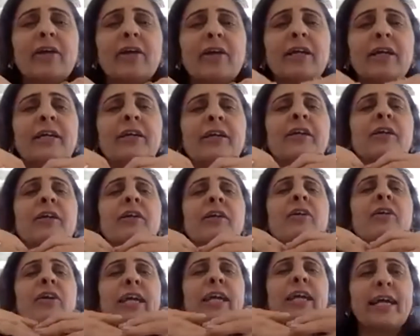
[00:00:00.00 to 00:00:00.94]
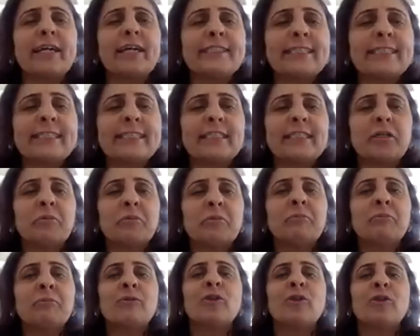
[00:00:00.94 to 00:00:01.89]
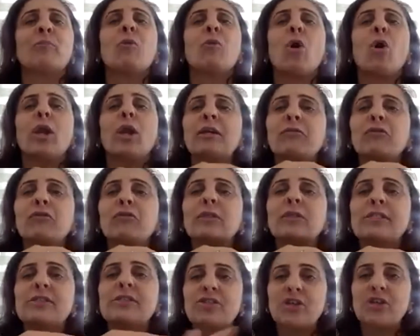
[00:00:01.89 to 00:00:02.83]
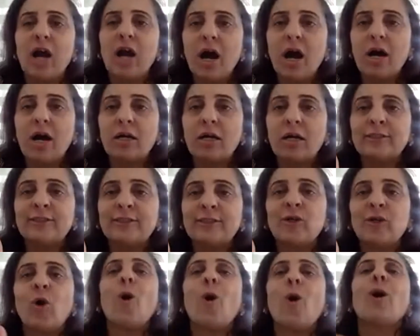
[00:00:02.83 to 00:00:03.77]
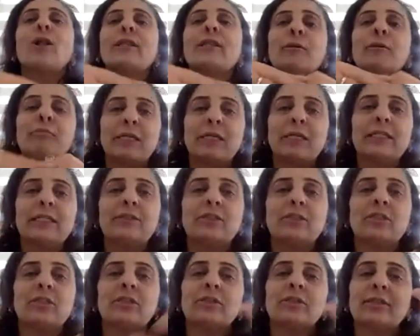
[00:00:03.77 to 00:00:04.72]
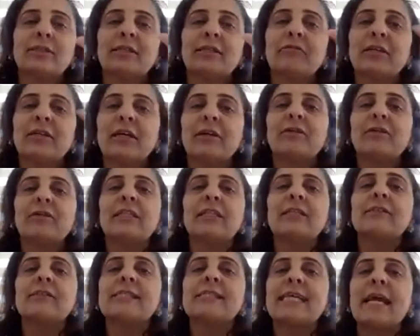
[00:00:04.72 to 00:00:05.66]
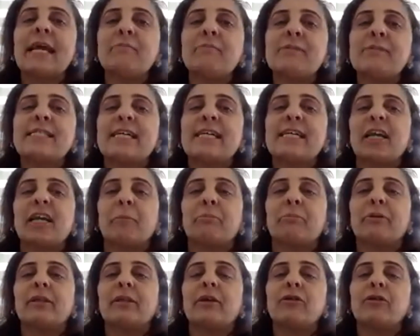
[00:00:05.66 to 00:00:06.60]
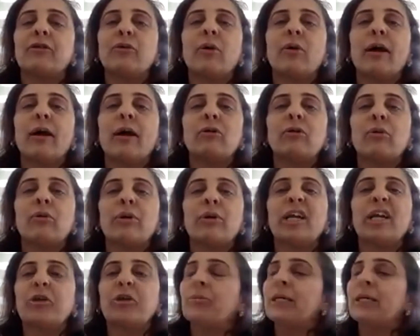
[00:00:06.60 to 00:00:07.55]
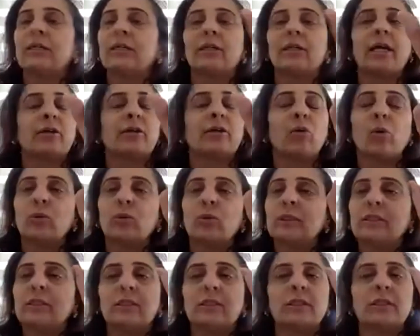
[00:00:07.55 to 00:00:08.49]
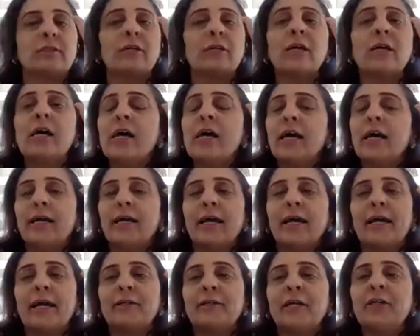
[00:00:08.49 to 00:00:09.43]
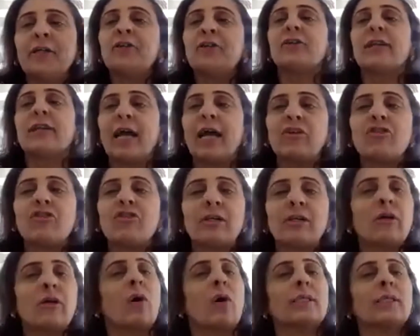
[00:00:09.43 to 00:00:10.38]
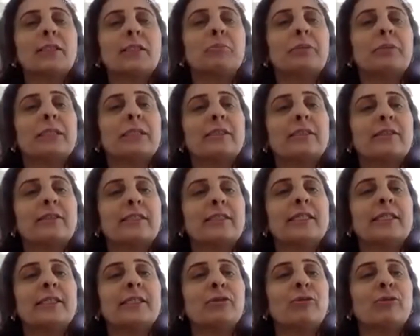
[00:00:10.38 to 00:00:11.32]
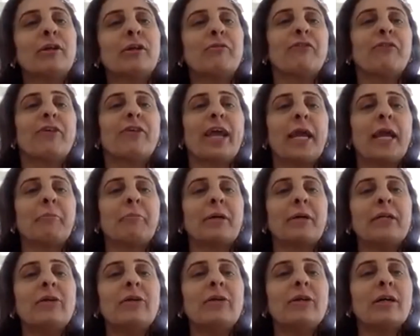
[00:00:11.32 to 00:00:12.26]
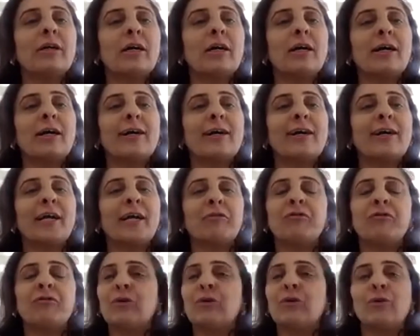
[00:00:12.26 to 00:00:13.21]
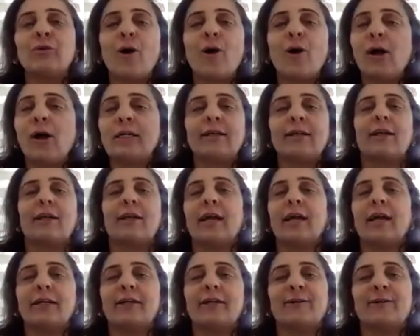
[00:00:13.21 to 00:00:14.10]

Indian cricket team, the Bollywood stars, all the ministers, they were given the same script that you have to retweet that, oh, this is an international conspiracy to defame India, and we do not like